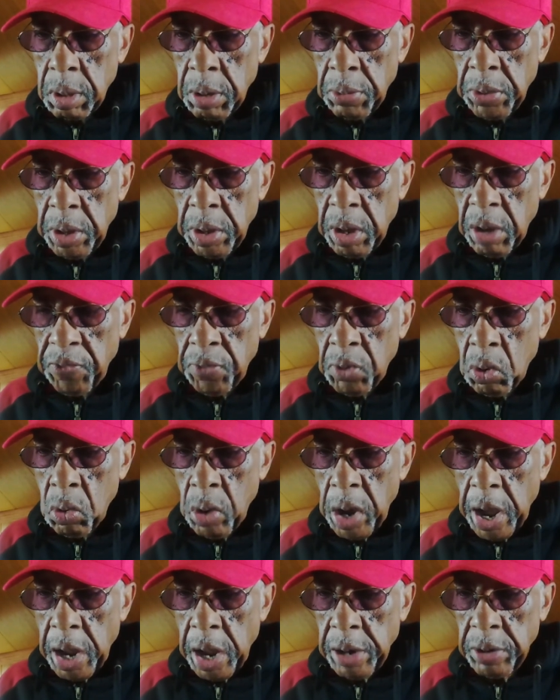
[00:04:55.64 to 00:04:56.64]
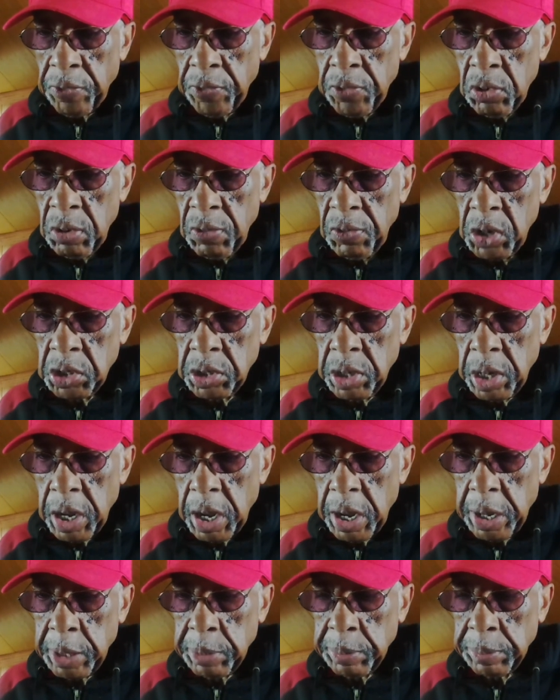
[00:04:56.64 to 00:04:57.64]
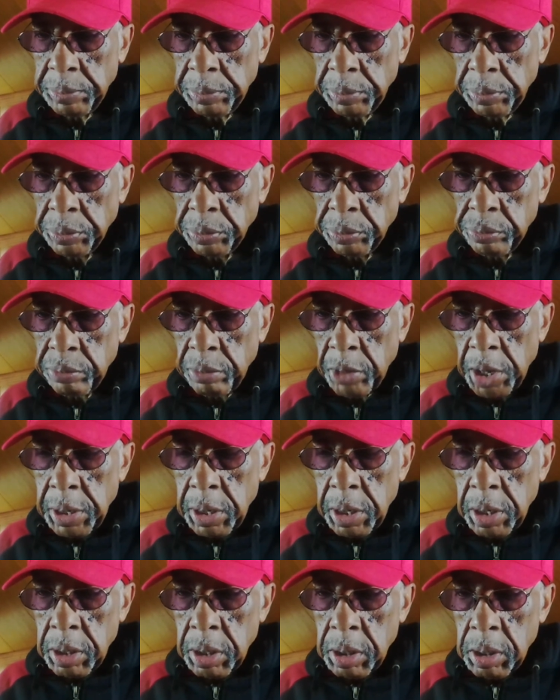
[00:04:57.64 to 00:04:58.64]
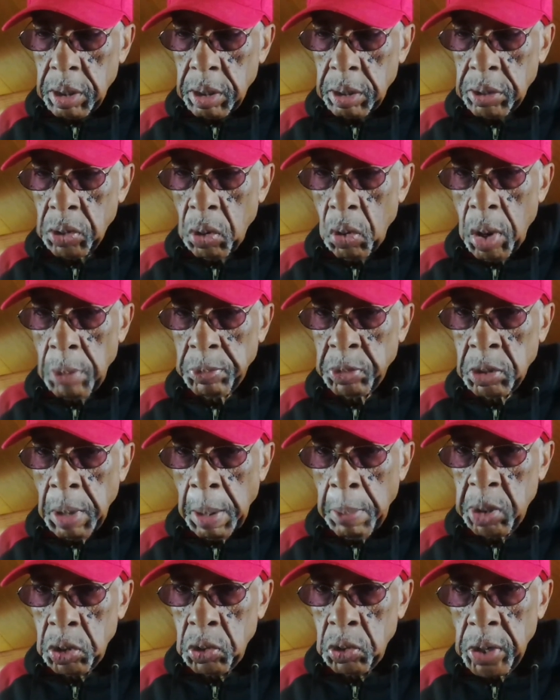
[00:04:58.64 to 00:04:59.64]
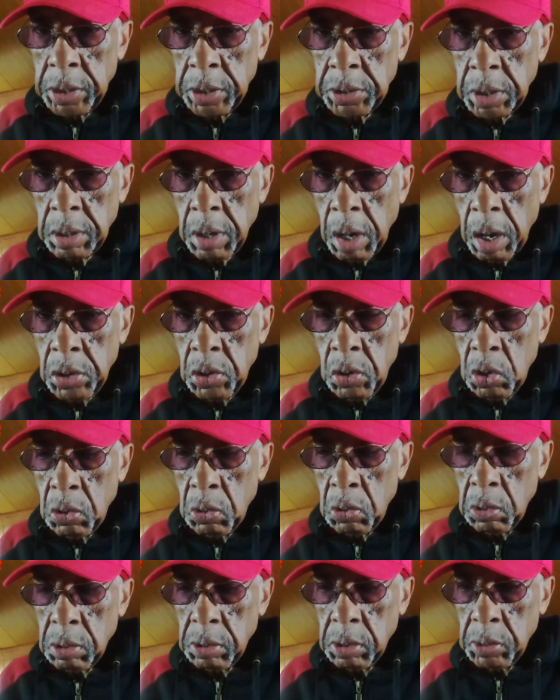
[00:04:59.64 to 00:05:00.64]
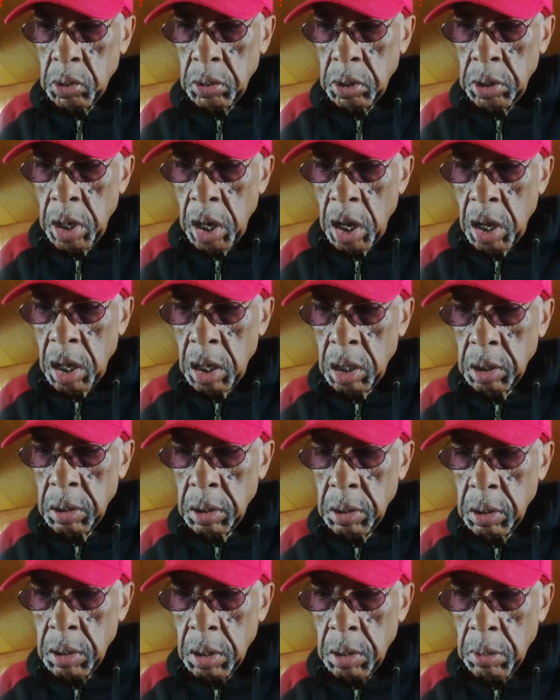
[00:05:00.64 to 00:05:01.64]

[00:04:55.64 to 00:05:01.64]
of the FOI, the Fruit of Islam. So I'm, I'm addressing all you young